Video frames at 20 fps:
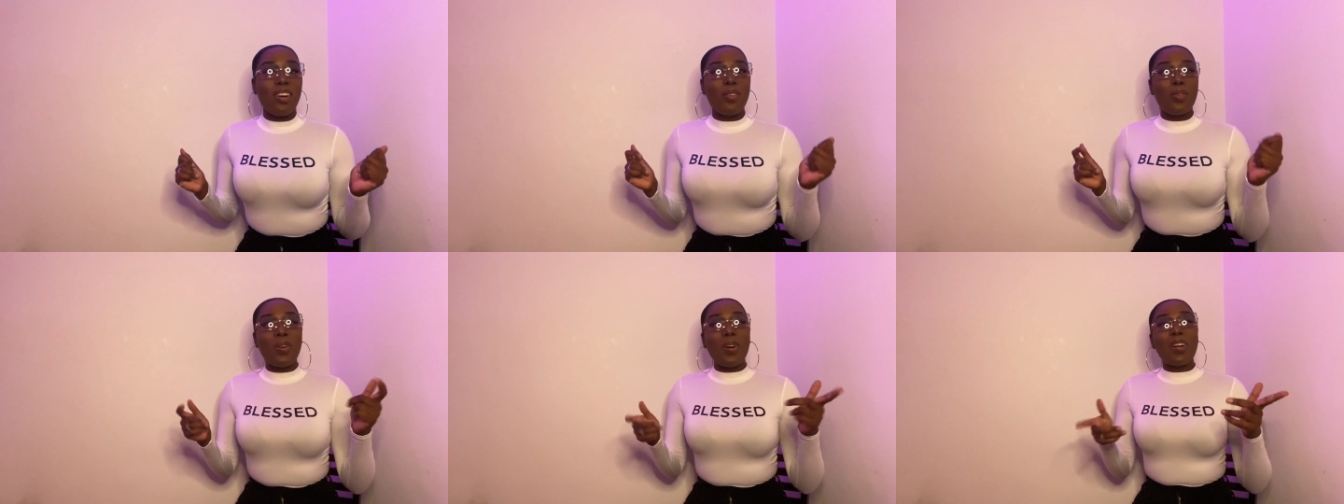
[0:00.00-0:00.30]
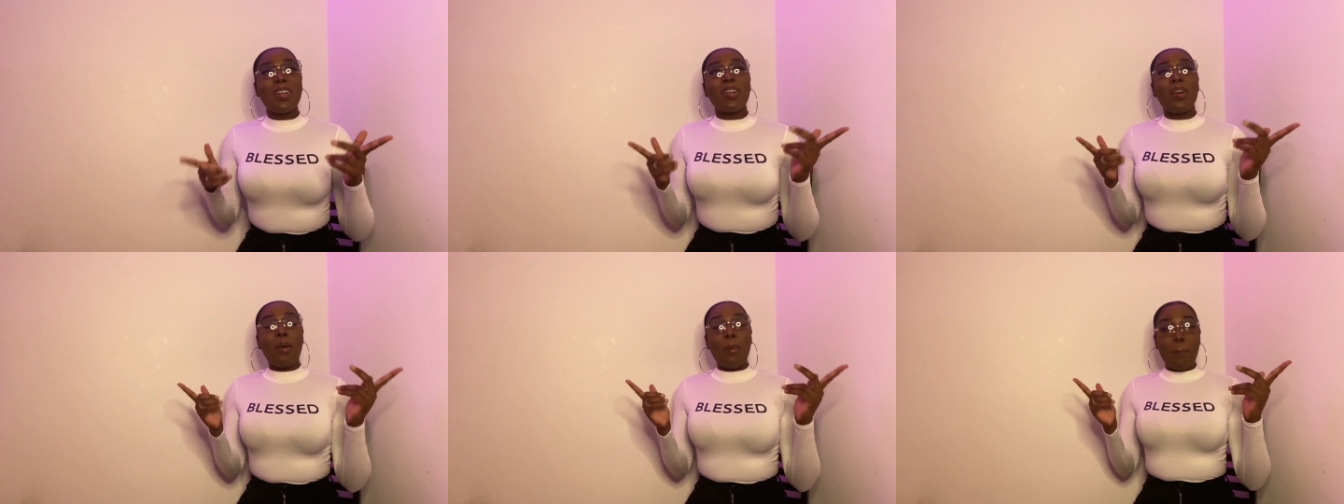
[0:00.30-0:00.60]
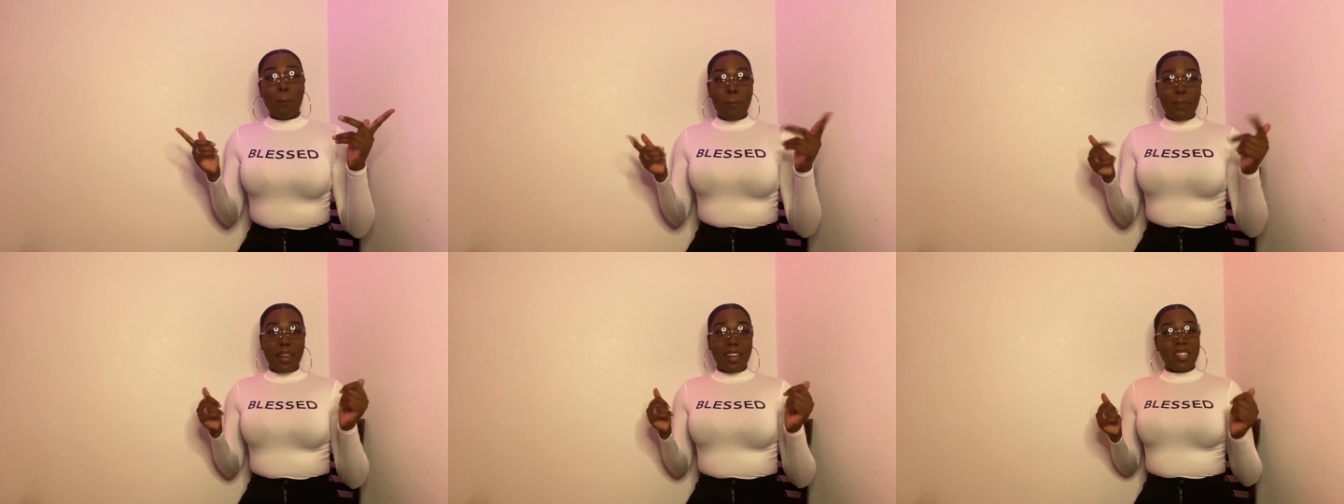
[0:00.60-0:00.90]
welcome
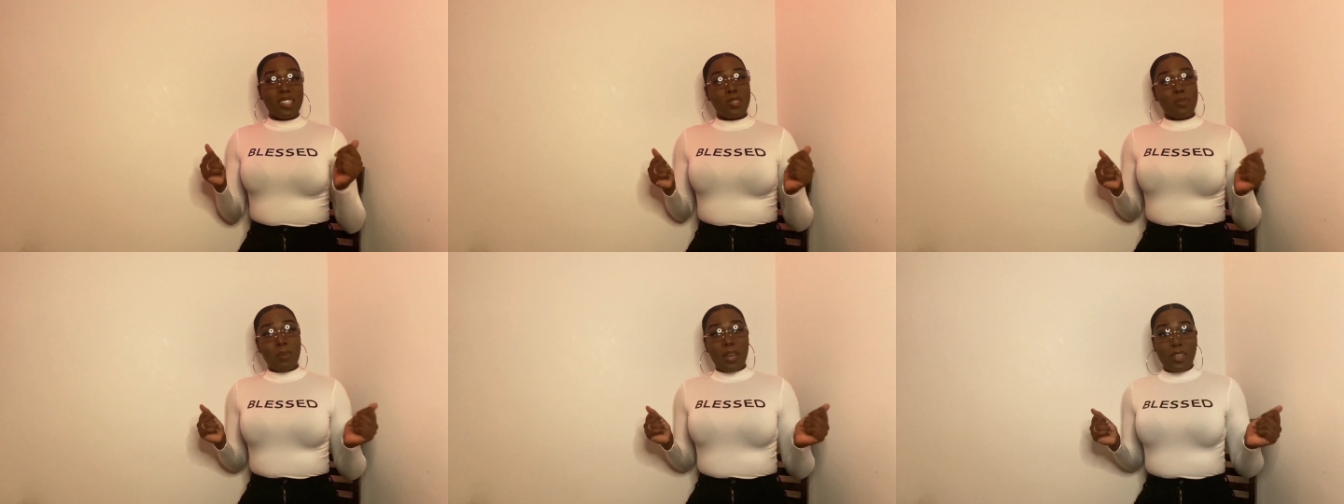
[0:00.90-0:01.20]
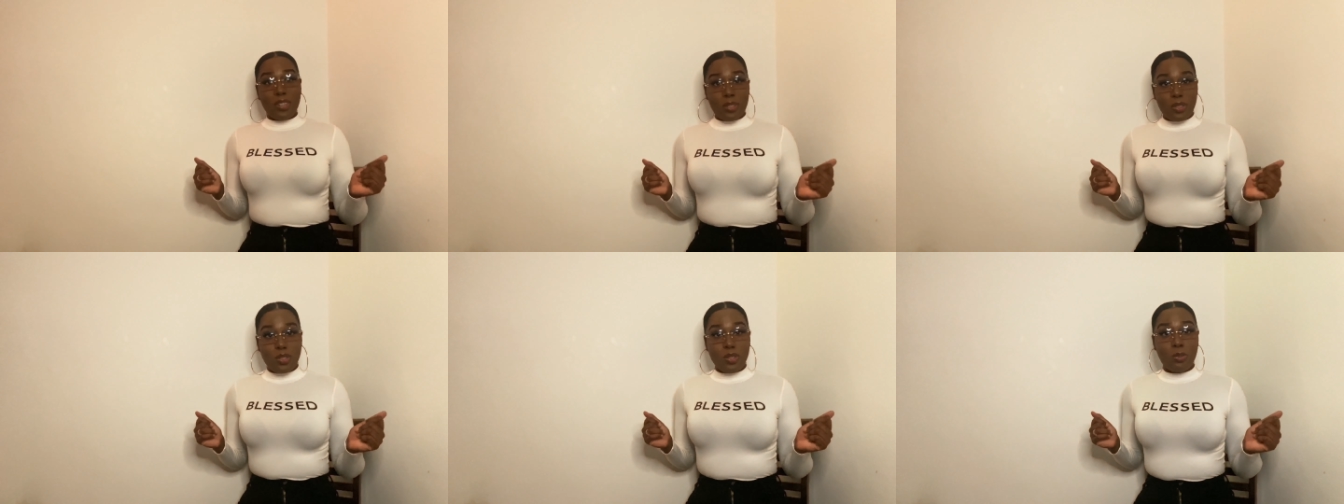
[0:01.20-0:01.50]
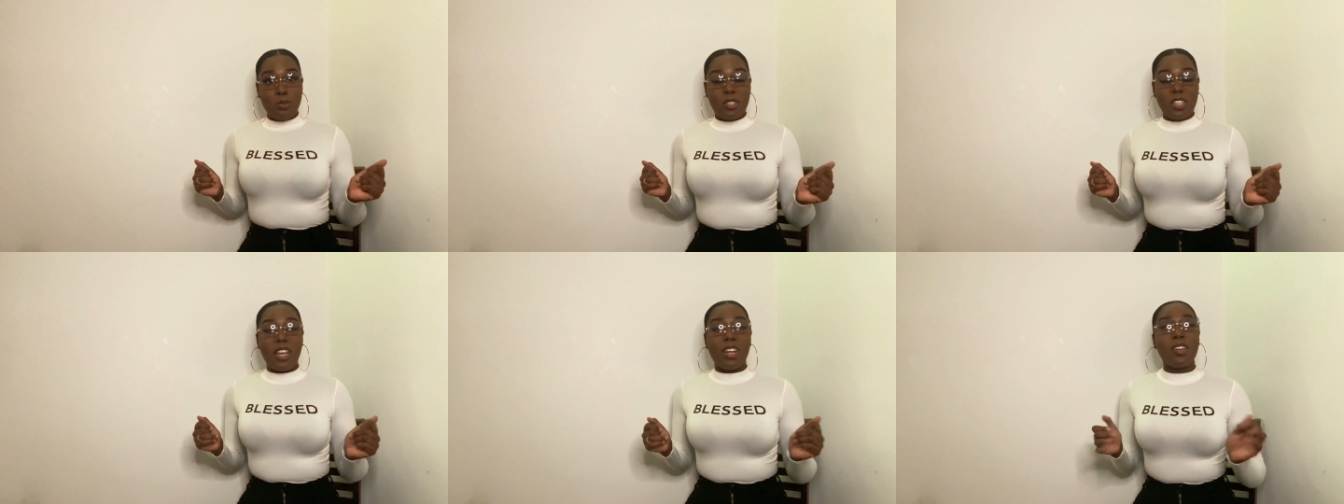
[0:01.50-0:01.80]
back to my youtube
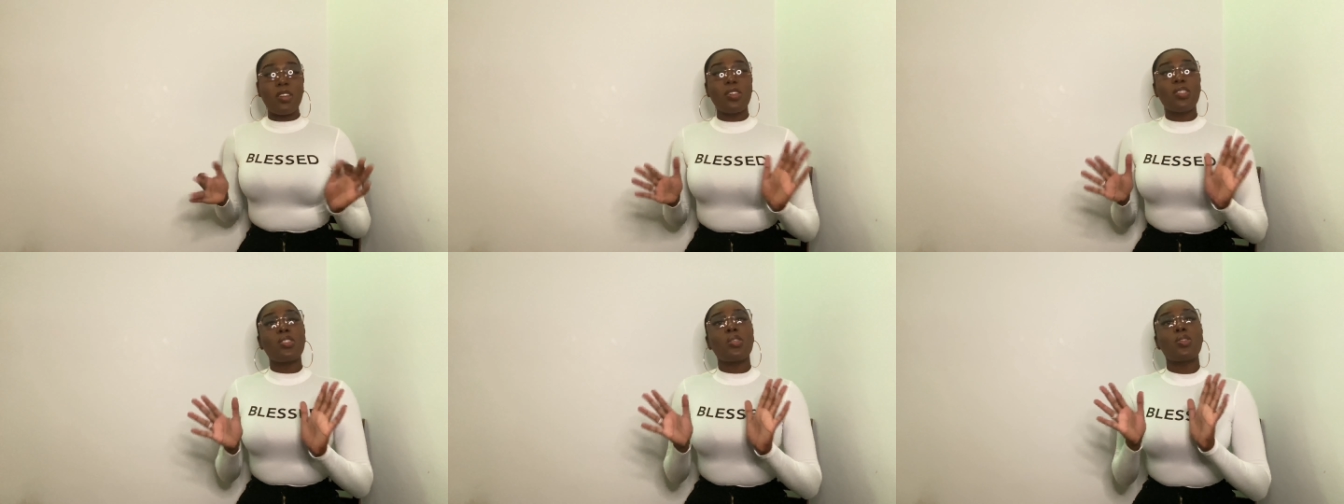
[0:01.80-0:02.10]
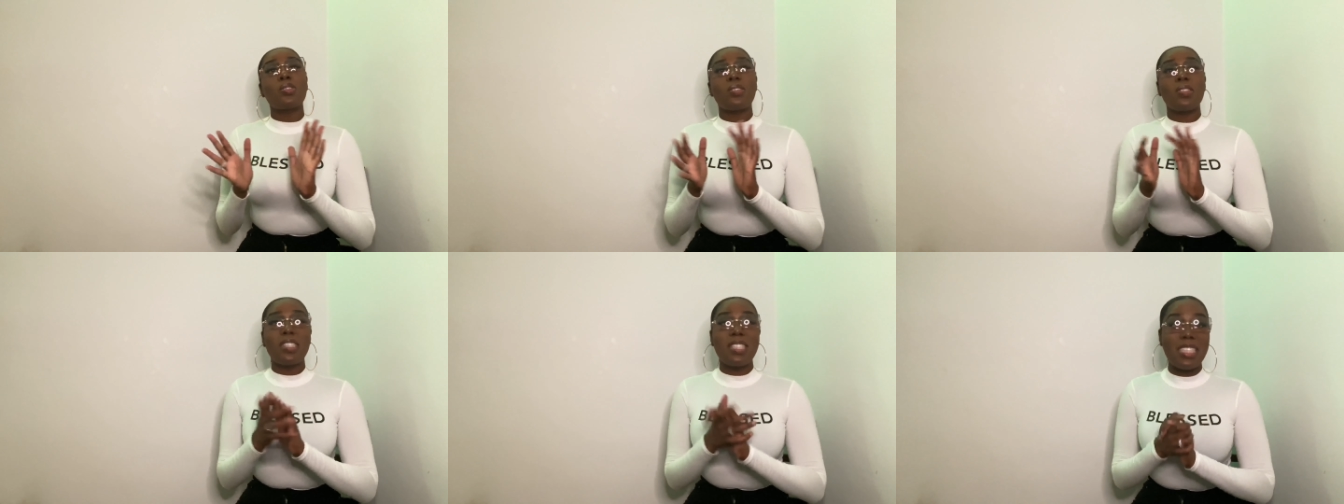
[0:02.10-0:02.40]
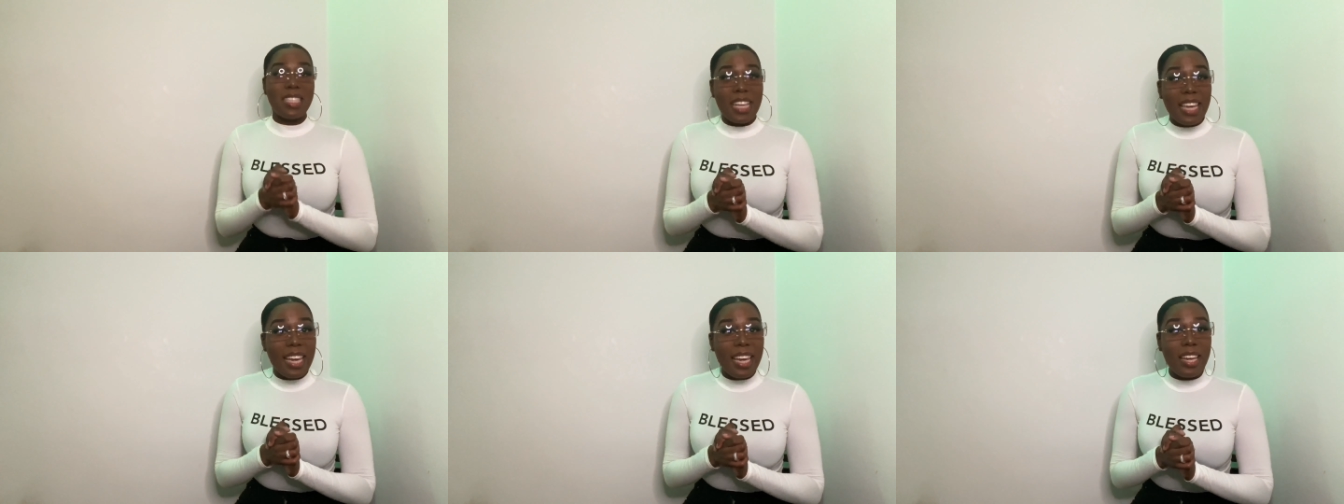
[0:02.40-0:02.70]
channel so
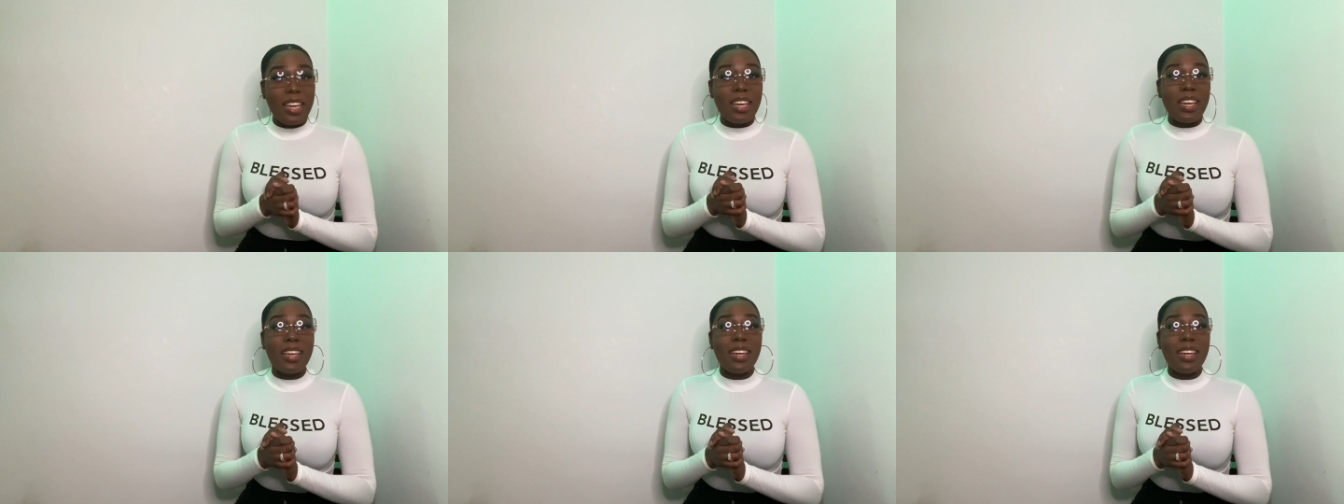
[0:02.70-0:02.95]
today